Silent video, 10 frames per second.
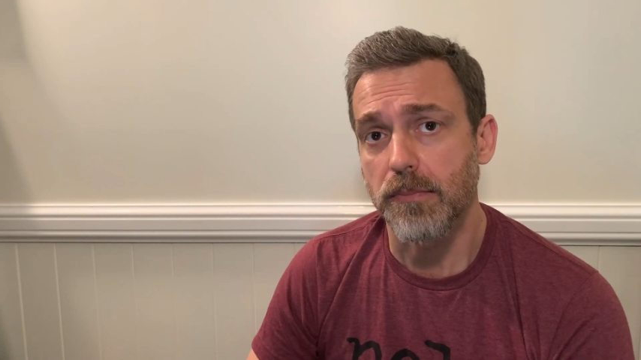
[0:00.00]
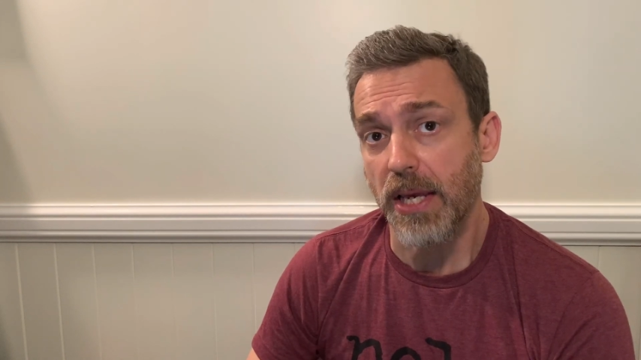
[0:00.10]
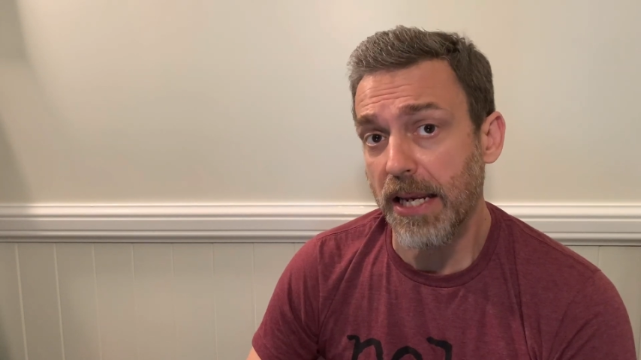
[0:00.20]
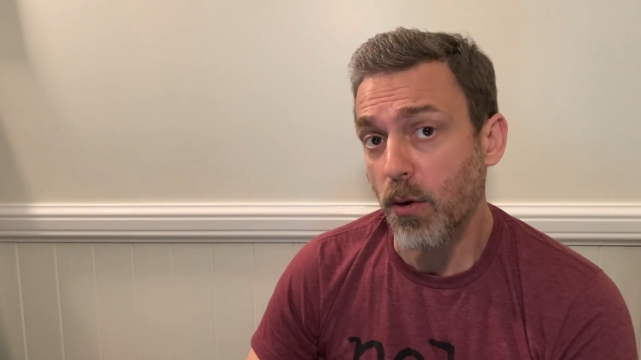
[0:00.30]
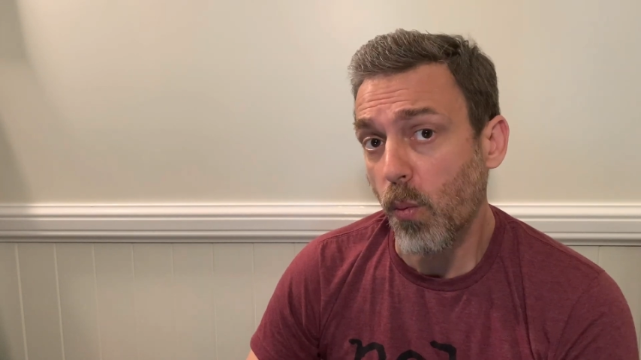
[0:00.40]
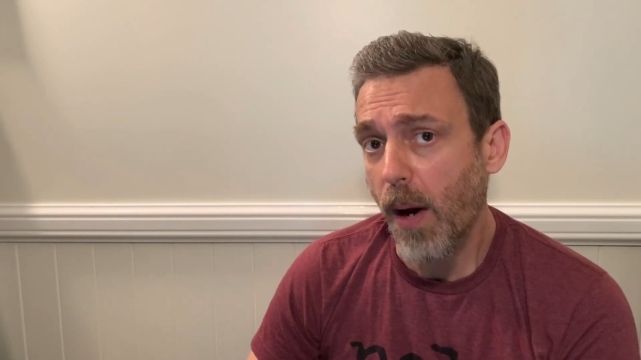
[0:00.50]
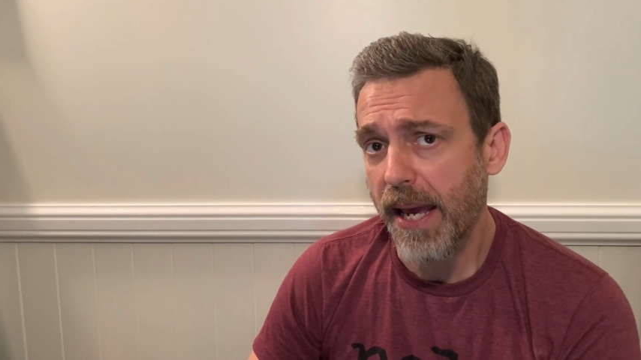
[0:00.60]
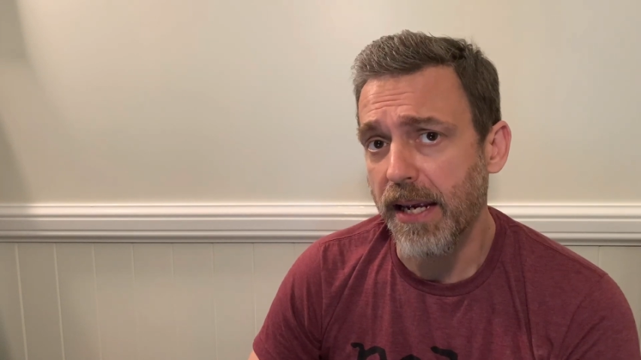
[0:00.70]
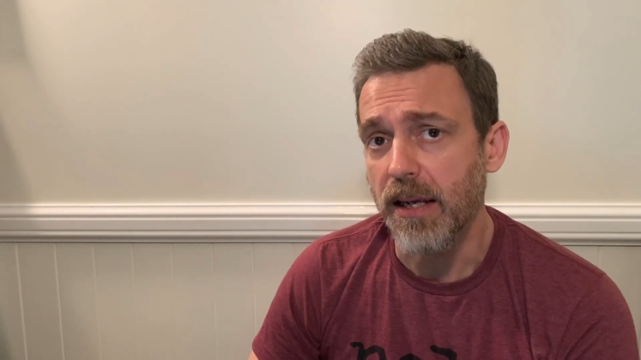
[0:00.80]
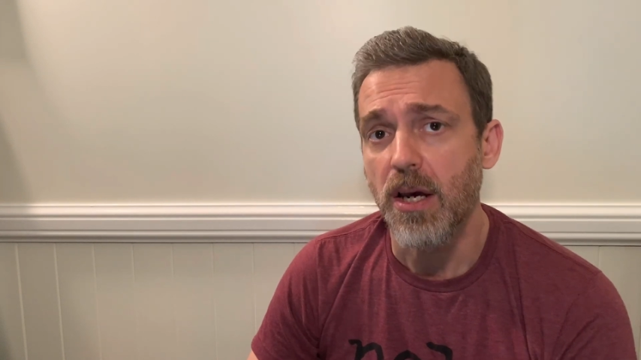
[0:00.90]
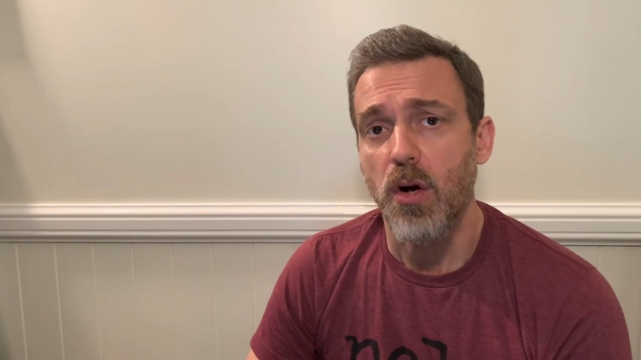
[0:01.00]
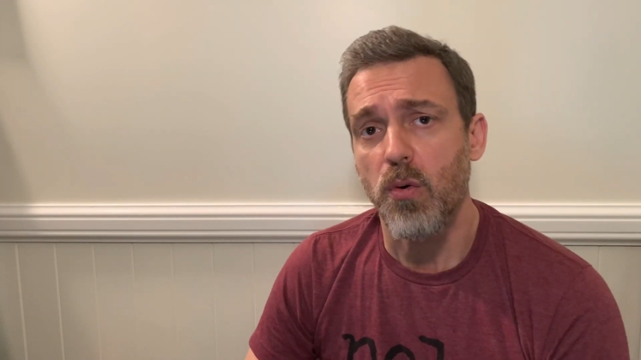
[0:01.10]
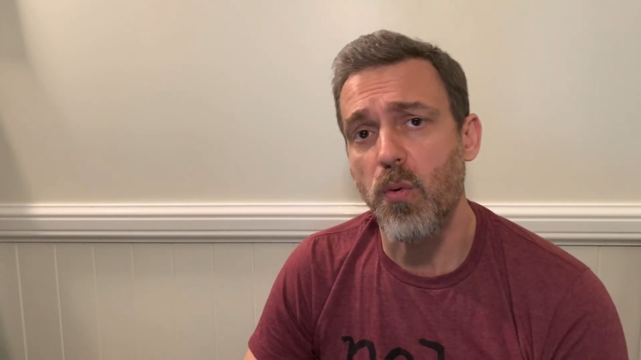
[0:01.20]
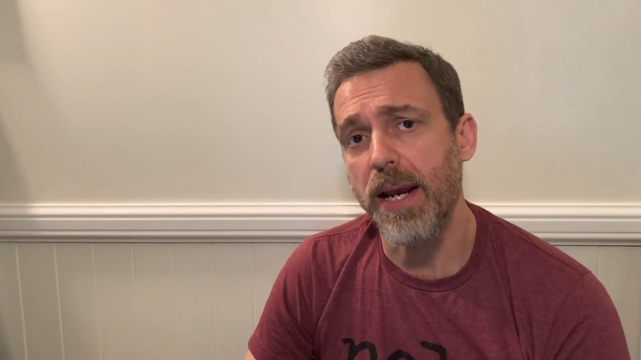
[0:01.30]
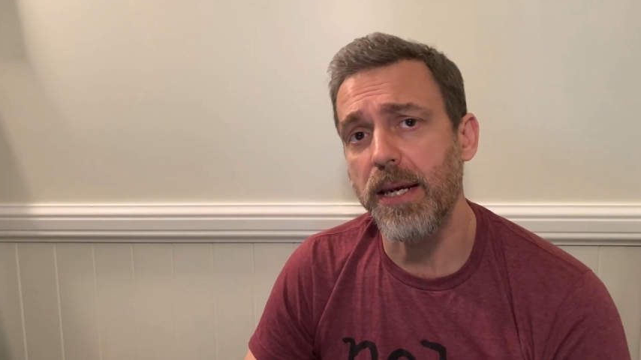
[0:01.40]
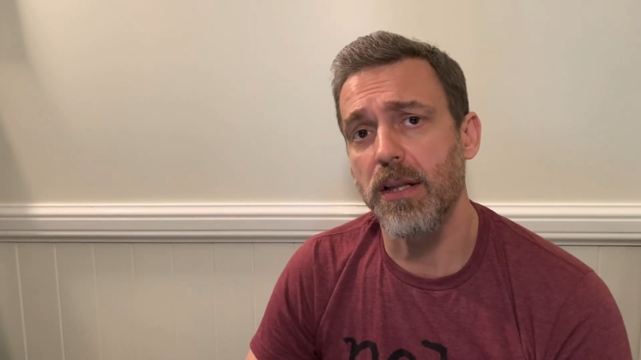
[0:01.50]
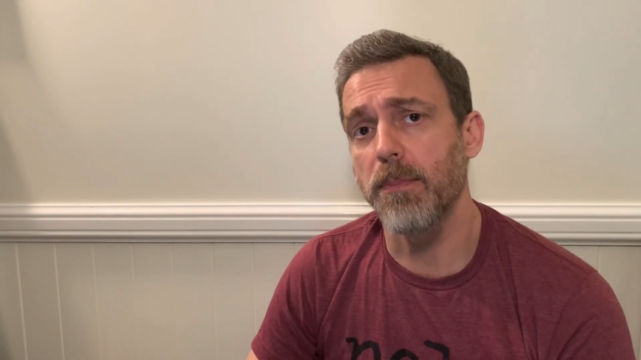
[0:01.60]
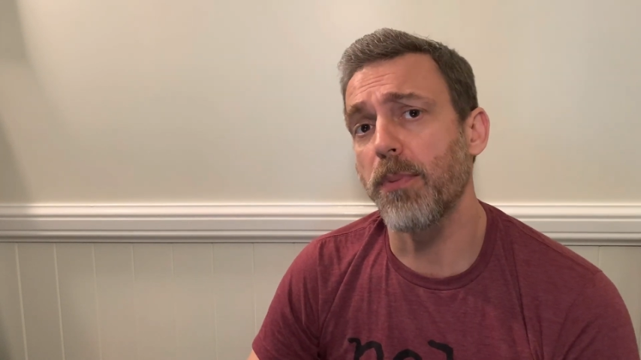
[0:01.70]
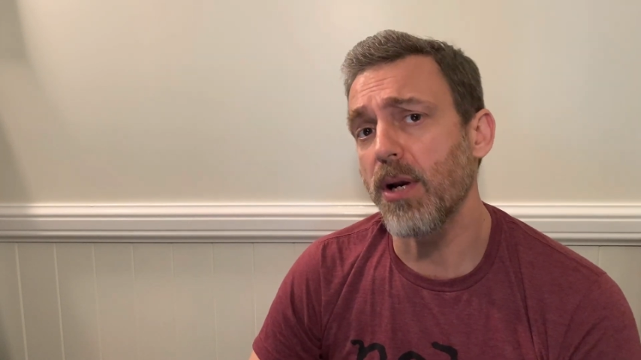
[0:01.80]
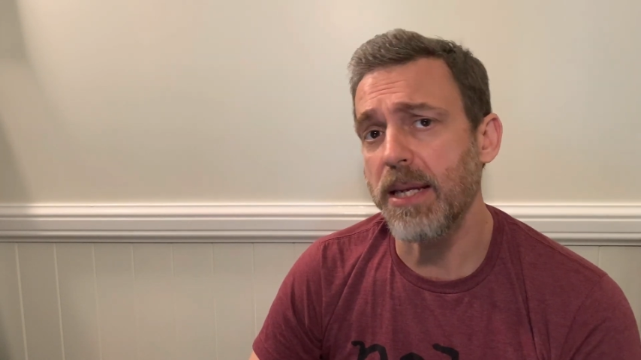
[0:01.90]
In a way, regular
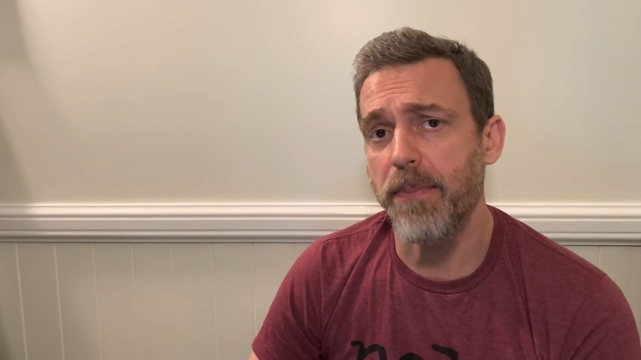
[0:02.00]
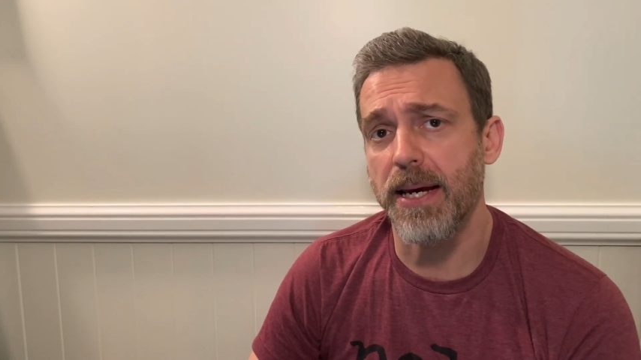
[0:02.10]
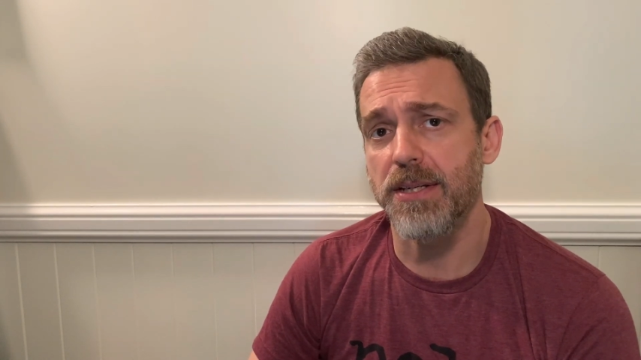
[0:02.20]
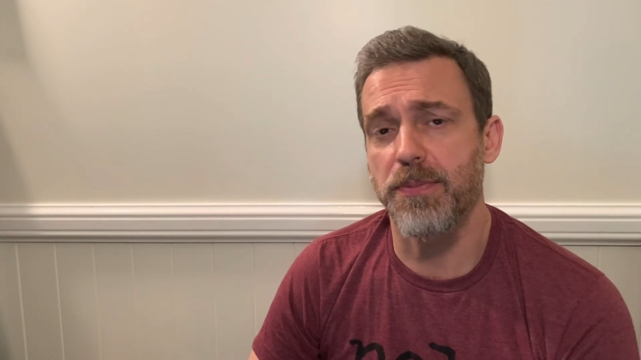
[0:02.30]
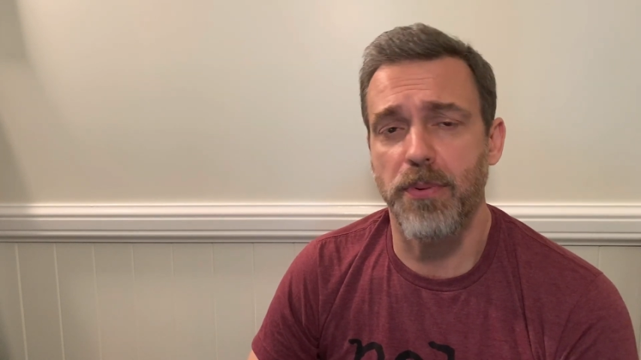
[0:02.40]
body-based